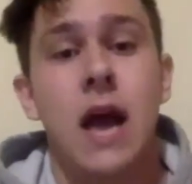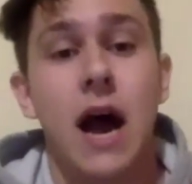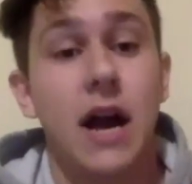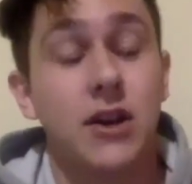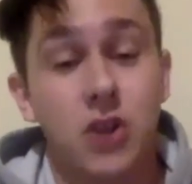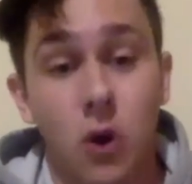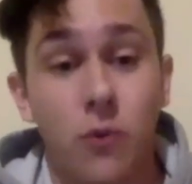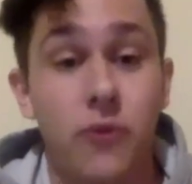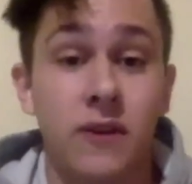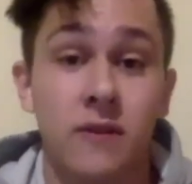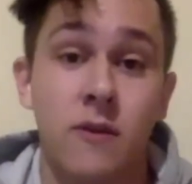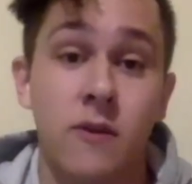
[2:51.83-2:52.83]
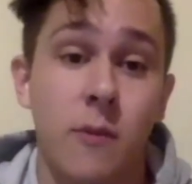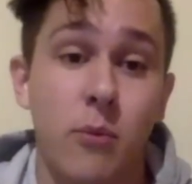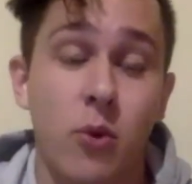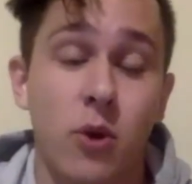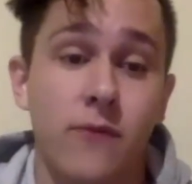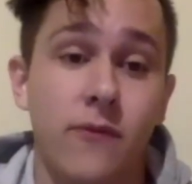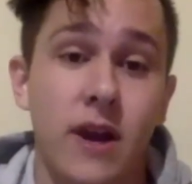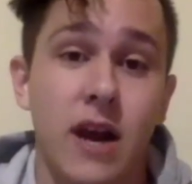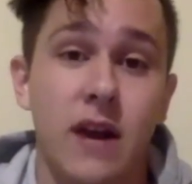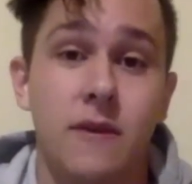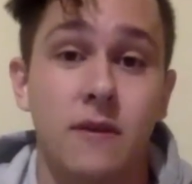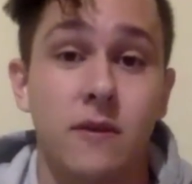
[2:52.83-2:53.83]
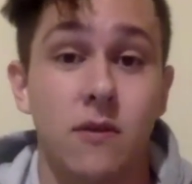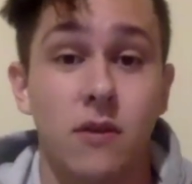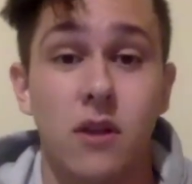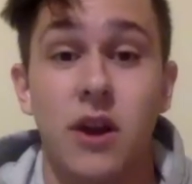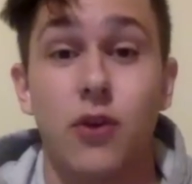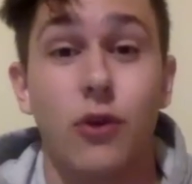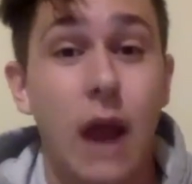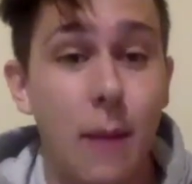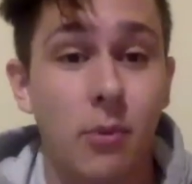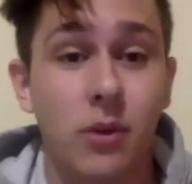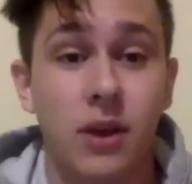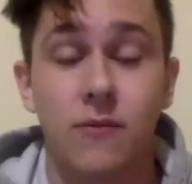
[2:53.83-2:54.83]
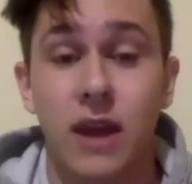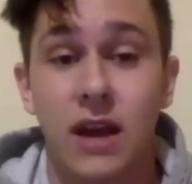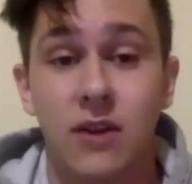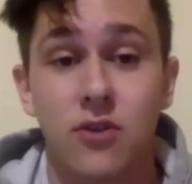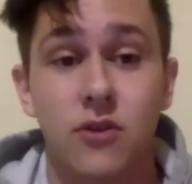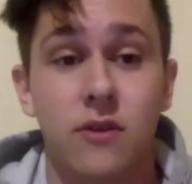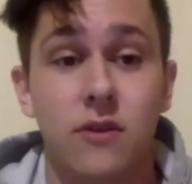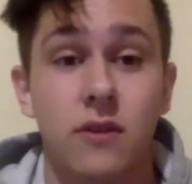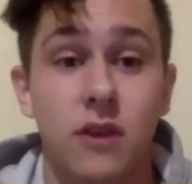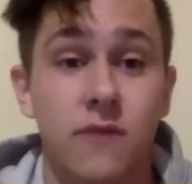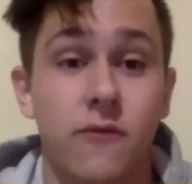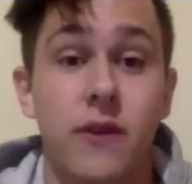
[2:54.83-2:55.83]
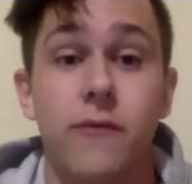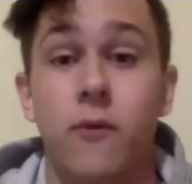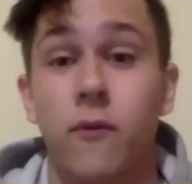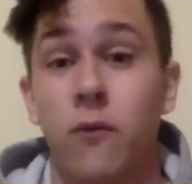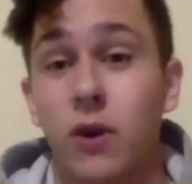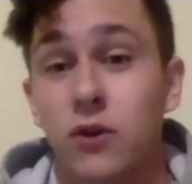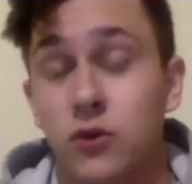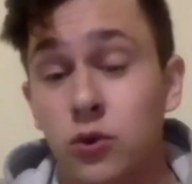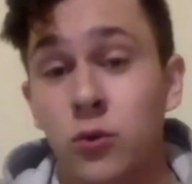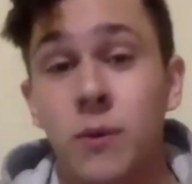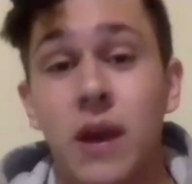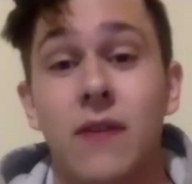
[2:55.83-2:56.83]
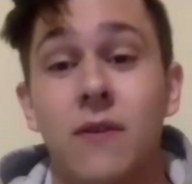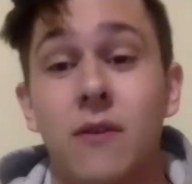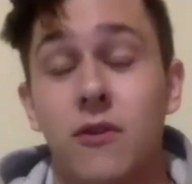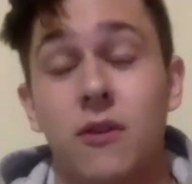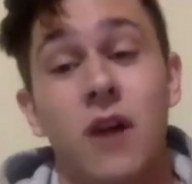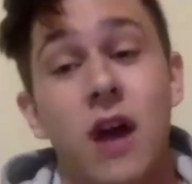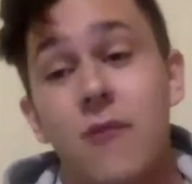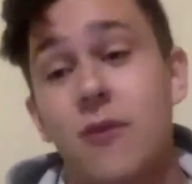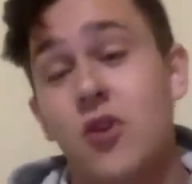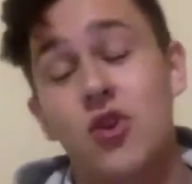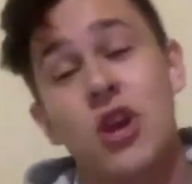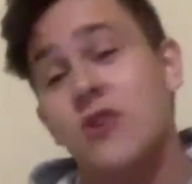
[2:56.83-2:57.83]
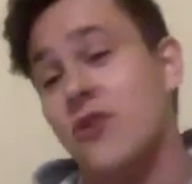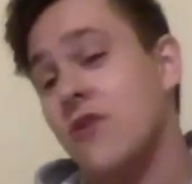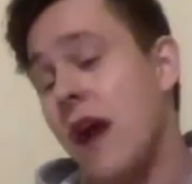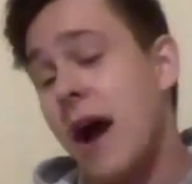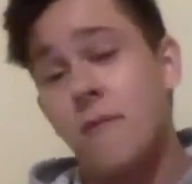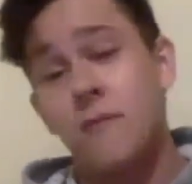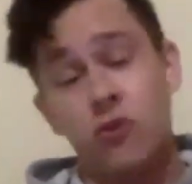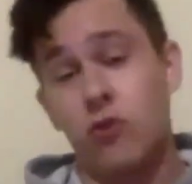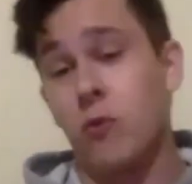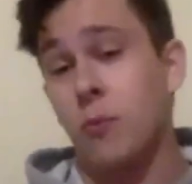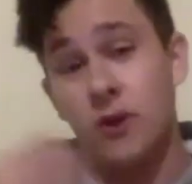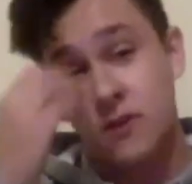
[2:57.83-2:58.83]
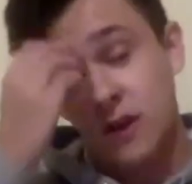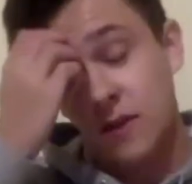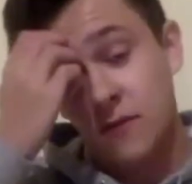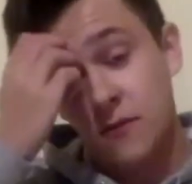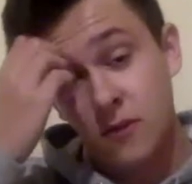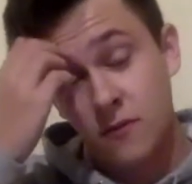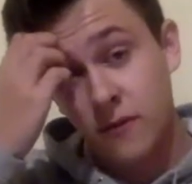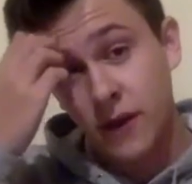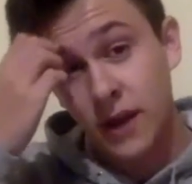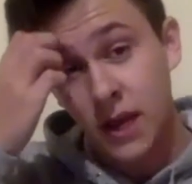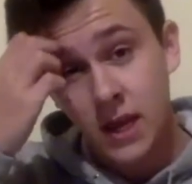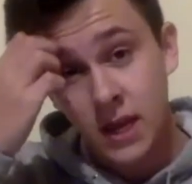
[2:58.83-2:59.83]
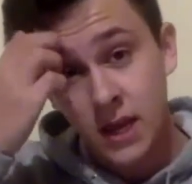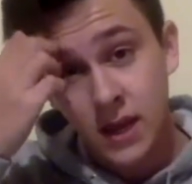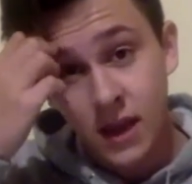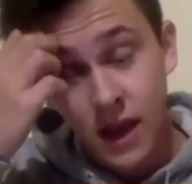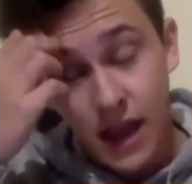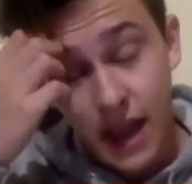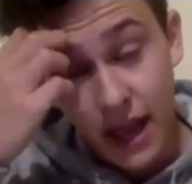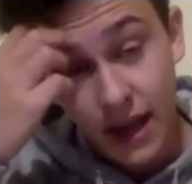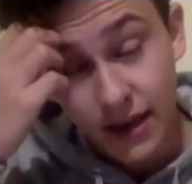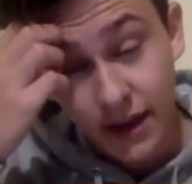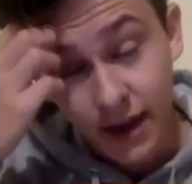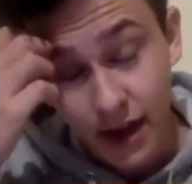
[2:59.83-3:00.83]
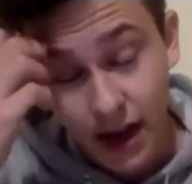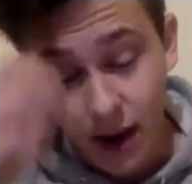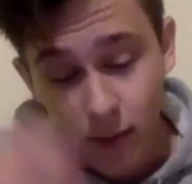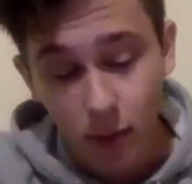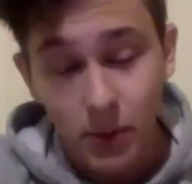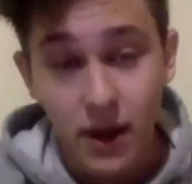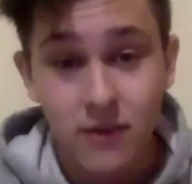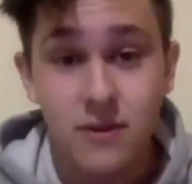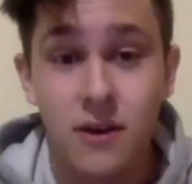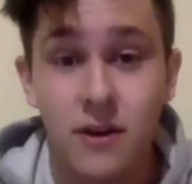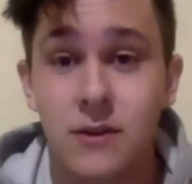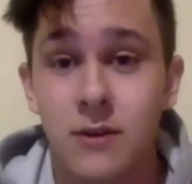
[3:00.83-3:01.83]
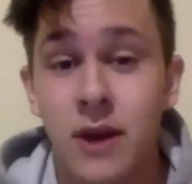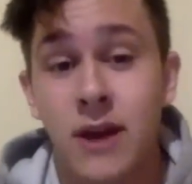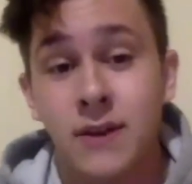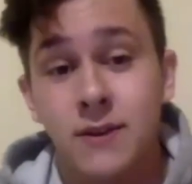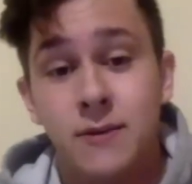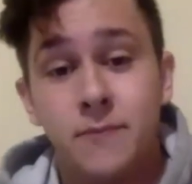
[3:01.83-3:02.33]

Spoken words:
I don't think this is a boring fight. I think there are a lot of grappling advantages in this fight for Werdum, and there's a lot of exchanges. I'm super excited for this fight, and I will pass it on to you guys.